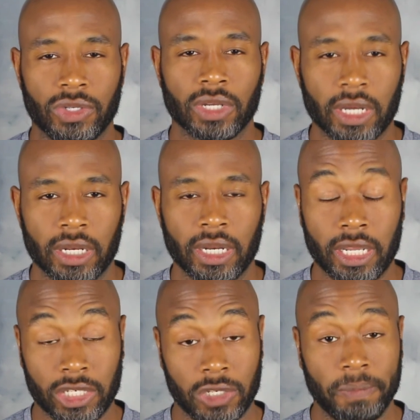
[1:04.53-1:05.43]
Son,
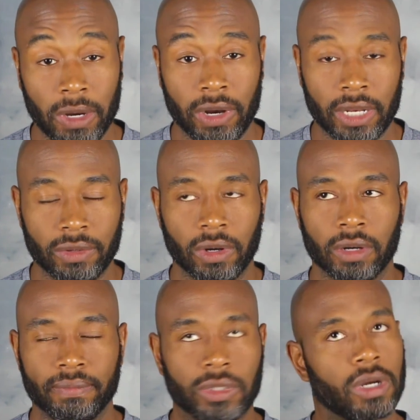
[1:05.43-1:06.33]
and Spirit,
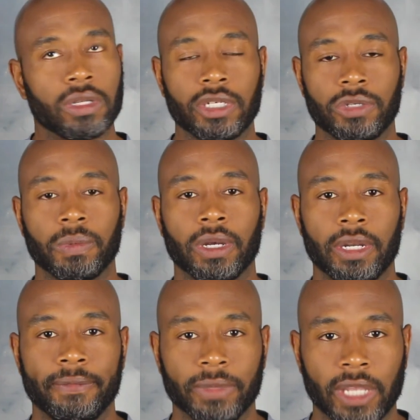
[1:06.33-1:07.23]
or Holy Spirit,
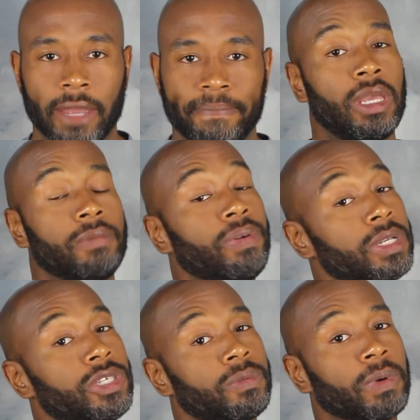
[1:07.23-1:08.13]
okay? In
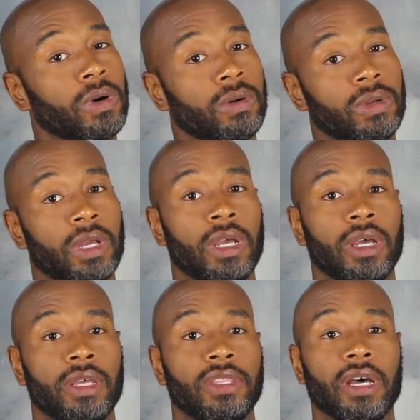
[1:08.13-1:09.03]
principle,
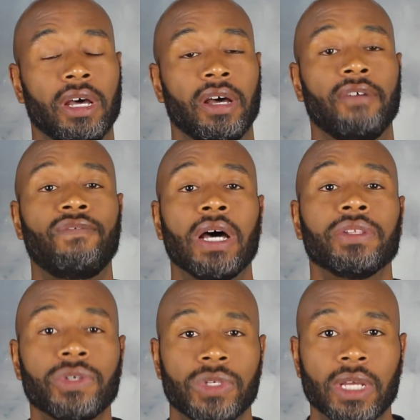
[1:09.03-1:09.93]
the
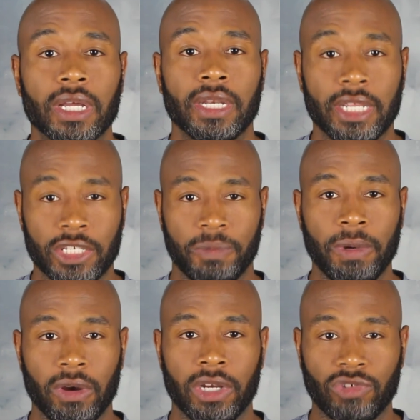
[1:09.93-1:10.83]
Father, Son, and
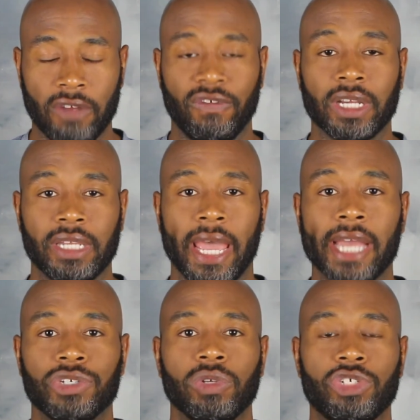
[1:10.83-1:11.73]
Spirit trifecta
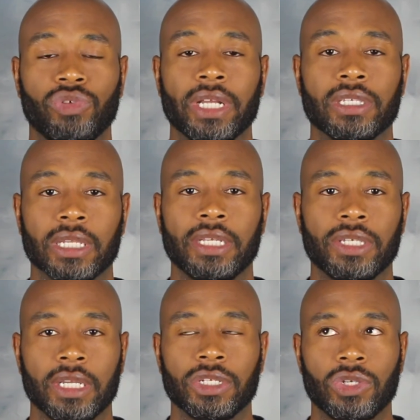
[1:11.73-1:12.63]
actually translates
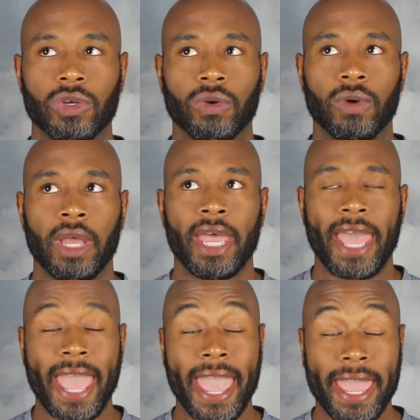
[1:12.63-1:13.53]
into
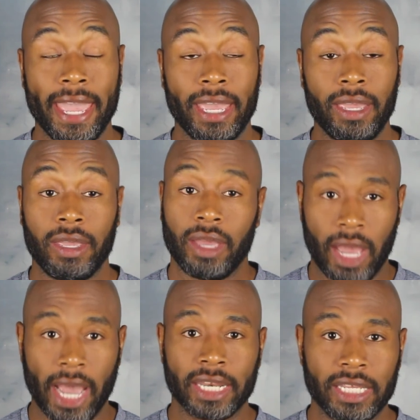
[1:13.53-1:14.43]
A,
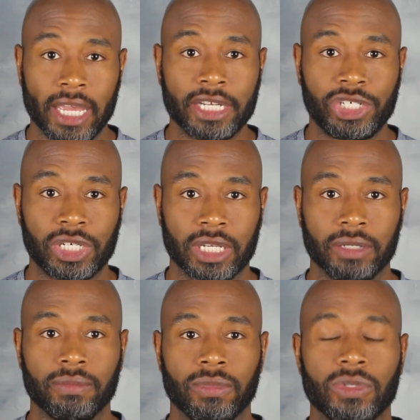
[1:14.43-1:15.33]

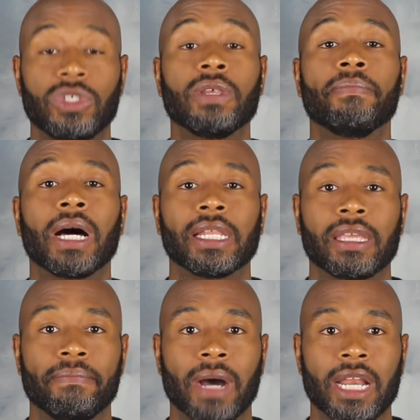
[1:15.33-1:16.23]
ideation, symbolic
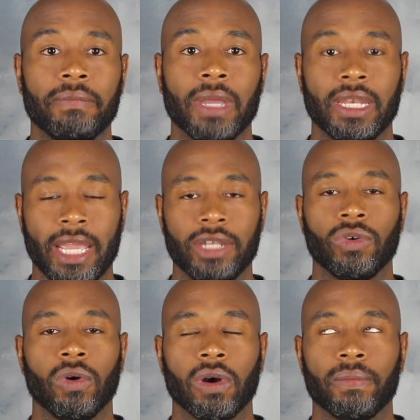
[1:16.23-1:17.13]
embodiment, and
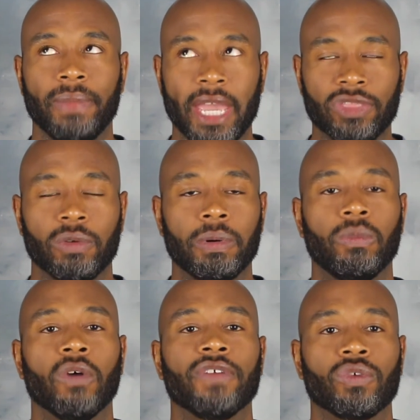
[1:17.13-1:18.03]
or
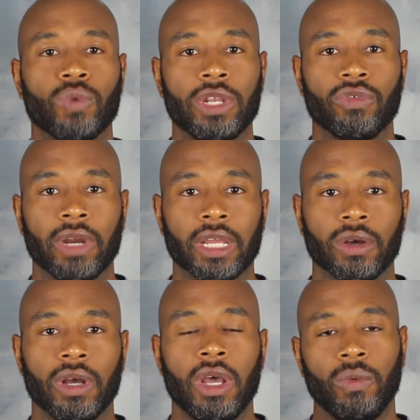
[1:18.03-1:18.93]
anthropomorphic
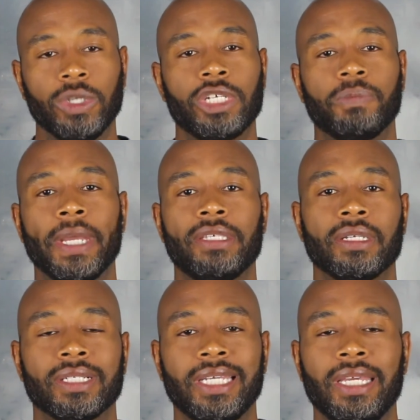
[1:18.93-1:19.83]
rendering, which is
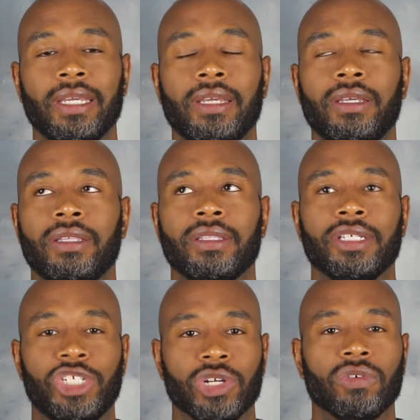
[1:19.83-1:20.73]
basically the
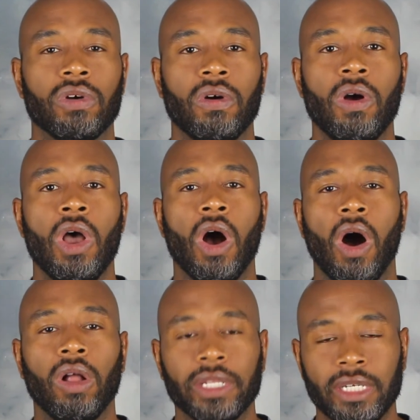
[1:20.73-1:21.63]
general
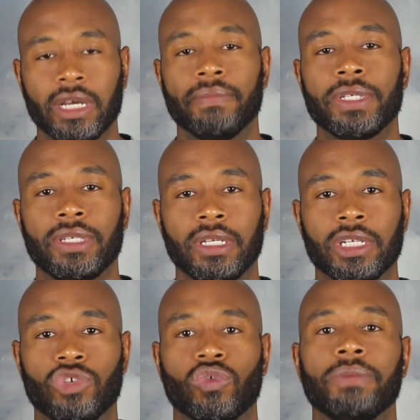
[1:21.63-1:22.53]
all-encompassing
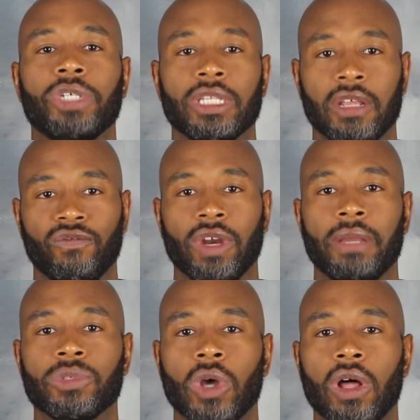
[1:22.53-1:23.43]
description that
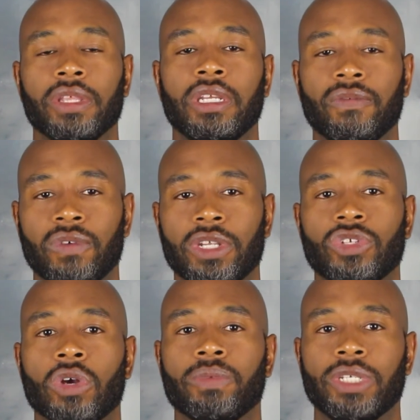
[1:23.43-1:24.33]
frames all the different
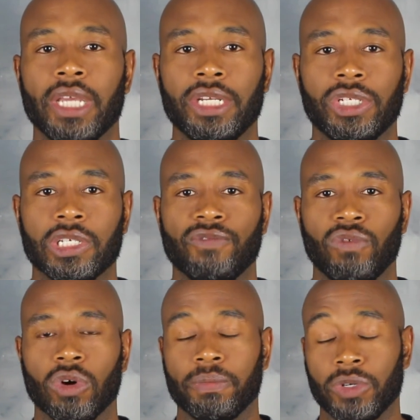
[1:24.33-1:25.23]
interpretations
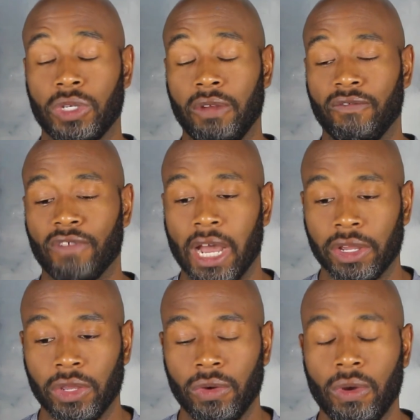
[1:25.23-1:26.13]
for perceived
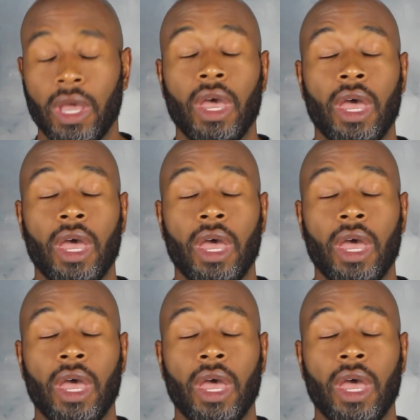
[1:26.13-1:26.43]
value.